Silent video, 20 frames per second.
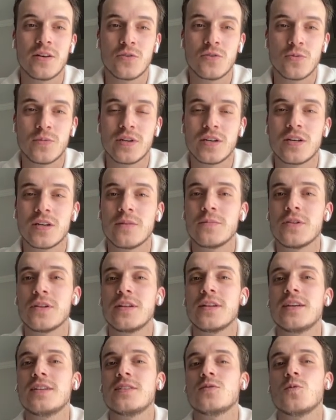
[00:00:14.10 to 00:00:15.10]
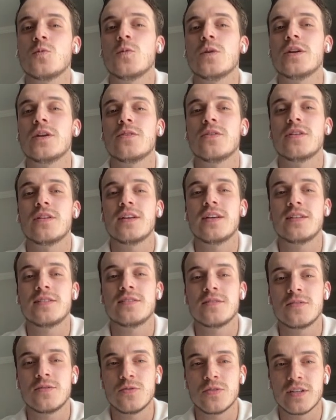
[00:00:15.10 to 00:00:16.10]
to become the next
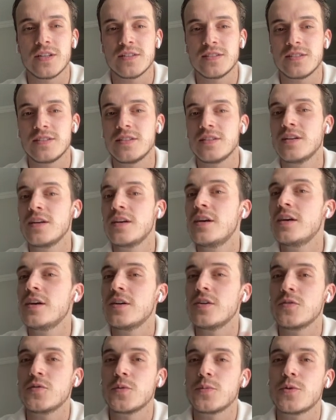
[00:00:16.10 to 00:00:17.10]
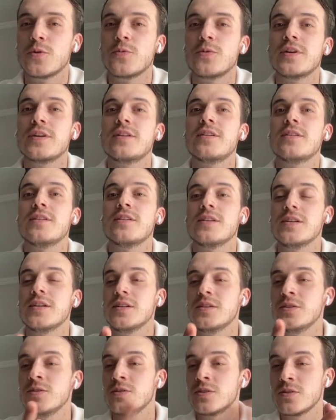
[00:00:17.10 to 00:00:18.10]
100x. You can see number 1,
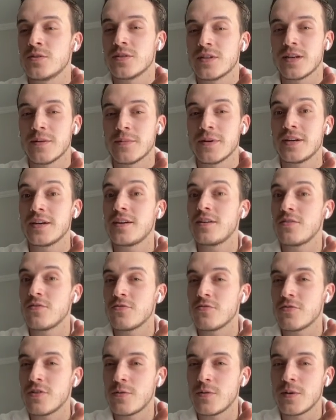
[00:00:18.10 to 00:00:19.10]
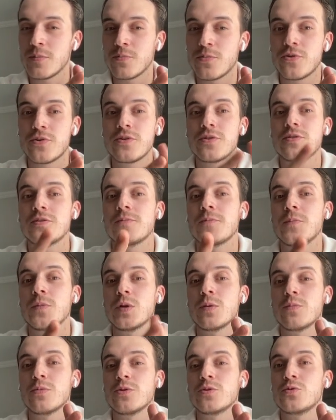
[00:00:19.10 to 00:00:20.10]
not all-time high, very important.
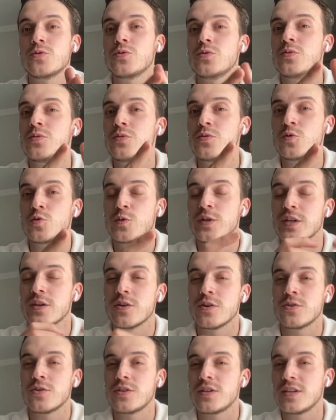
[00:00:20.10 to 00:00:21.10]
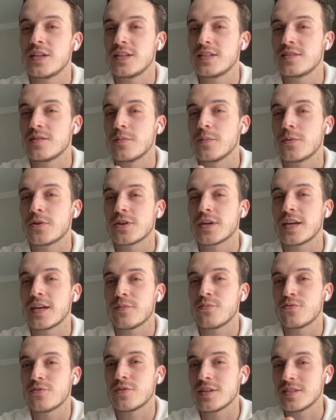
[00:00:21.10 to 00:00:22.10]
Number 2, doing 100x market
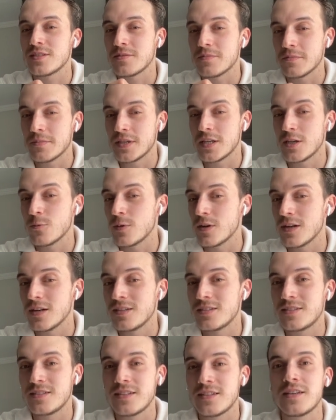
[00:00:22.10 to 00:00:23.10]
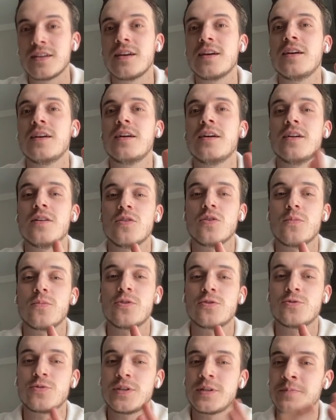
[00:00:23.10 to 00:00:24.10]
cap wise, being realistic.
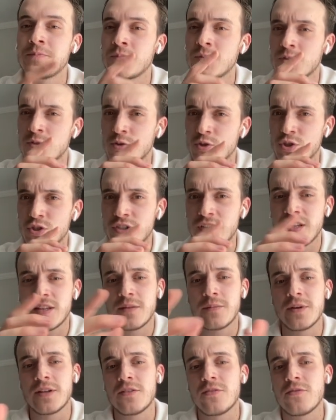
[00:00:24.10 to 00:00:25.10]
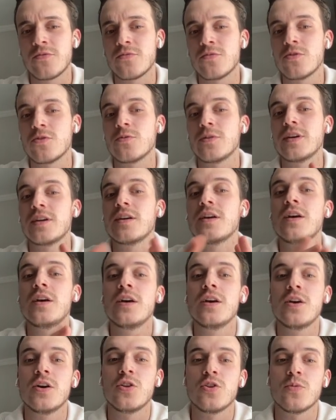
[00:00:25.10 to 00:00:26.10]
Number 3, social sentiment following.
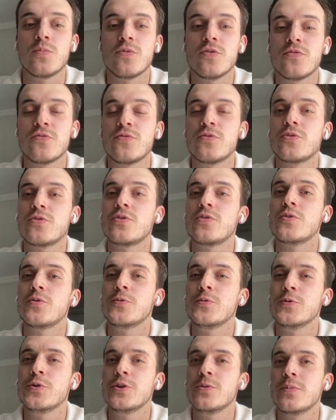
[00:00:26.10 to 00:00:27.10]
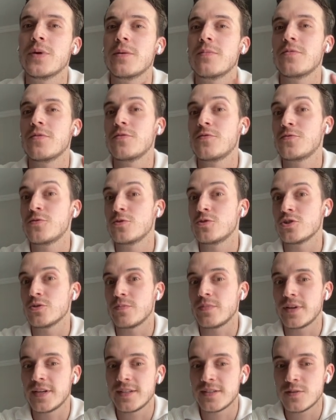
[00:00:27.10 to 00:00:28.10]
Number 4, roadmap, future
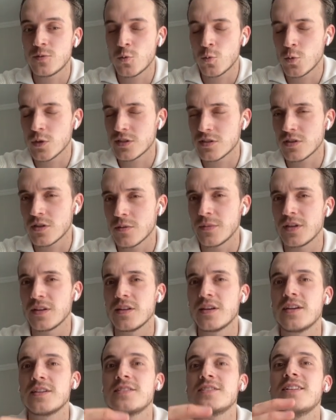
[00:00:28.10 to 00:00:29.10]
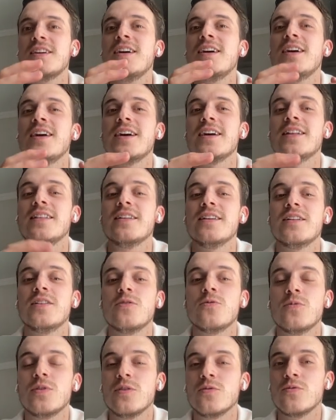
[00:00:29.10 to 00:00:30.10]
plans, what's coming next and
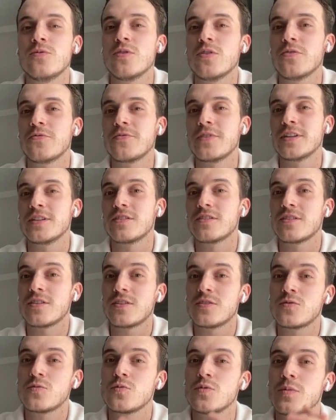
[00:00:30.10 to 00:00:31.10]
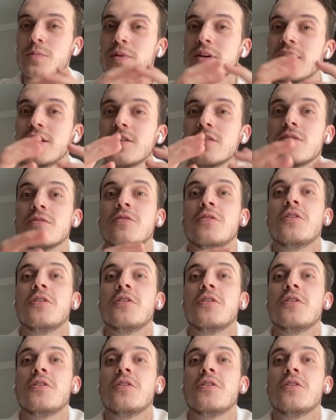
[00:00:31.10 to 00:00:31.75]
then we do our final touch we make a